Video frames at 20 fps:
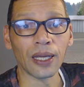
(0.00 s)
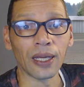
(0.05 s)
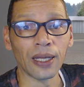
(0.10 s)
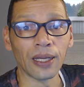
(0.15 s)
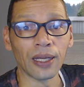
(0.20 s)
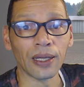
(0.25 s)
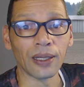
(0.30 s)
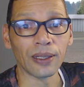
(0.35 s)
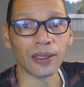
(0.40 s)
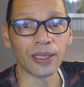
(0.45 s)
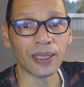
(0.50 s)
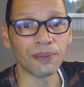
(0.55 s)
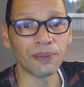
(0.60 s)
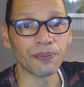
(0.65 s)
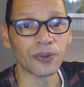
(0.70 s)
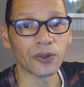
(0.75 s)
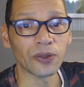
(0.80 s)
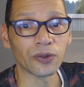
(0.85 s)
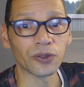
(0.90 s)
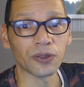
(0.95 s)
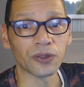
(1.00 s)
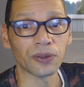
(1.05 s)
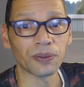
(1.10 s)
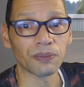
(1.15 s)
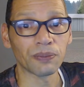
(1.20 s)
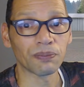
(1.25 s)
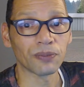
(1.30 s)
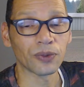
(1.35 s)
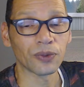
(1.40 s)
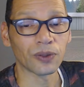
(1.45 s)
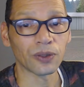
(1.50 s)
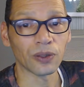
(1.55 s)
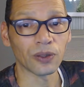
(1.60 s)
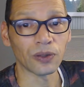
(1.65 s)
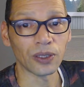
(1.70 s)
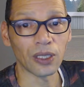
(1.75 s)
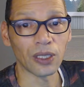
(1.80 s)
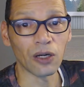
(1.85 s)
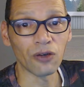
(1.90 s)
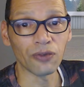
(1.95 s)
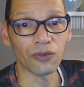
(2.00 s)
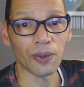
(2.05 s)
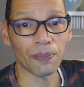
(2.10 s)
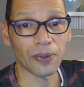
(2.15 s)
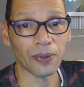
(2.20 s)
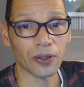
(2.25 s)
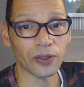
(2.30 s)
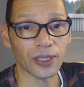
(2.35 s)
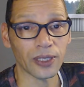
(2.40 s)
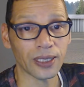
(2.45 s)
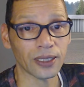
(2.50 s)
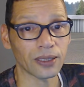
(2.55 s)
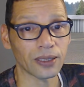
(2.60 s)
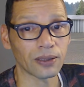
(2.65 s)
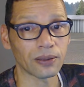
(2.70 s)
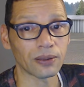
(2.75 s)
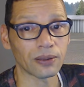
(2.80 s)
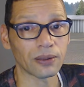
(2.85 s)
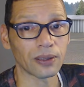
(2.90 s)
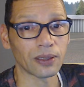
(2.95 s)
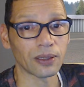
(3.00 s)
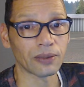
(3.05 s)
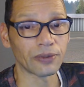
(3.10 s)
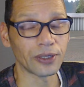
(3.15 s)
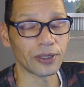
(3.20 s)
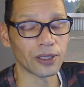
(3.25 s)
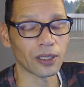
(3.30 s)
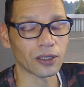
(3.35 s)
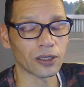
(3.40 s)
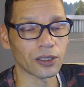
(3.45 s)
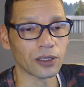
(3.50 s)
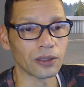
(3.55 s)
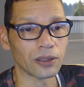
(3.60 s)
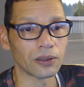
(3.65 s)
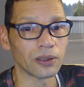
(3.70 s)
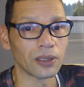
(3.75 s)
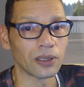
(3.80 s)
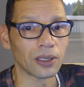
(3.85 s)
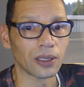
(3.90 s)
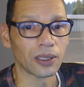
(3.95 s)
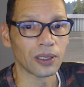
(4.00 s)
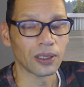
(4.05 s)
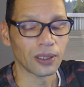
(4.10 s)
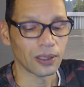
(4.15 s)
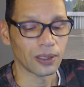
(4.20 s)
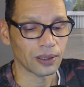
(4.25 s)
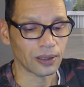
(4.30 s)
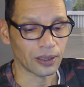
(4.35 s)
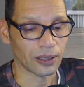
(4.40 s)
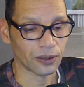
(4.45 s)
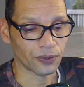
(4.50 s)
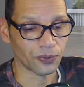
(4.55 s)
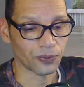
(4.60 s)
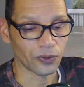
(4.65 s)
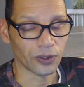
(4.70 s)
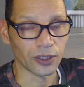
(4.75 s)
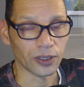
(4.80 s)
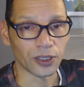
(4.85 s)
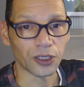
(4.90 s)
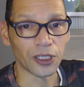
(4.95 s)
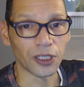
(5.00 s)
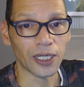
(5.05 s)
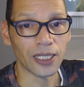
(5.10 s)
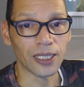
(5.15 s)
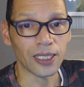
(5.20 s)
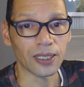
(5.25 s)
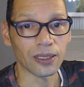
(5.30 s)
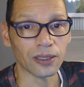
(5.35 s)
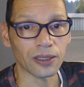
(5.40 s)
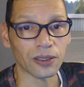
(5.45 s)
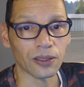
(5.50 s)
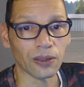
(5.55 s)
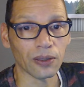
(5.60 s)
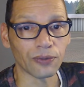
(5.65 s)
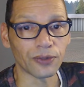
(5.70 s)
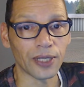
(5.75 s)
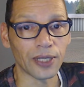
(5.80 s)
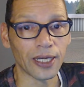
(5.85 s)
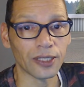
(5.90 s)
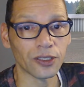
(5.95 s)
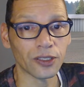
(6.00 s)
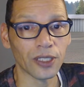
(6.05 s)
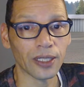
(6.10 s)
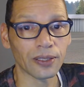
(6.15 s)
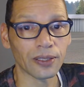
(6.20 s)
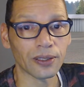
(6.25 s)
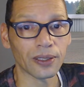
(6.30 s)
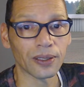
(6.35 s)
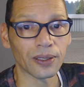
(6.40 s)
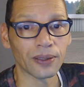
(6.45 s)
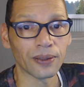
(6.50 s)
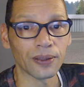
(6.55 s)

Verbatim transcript: Uh, inputs, so the overproduction uh, reduction, that's for the shakiness of the headset.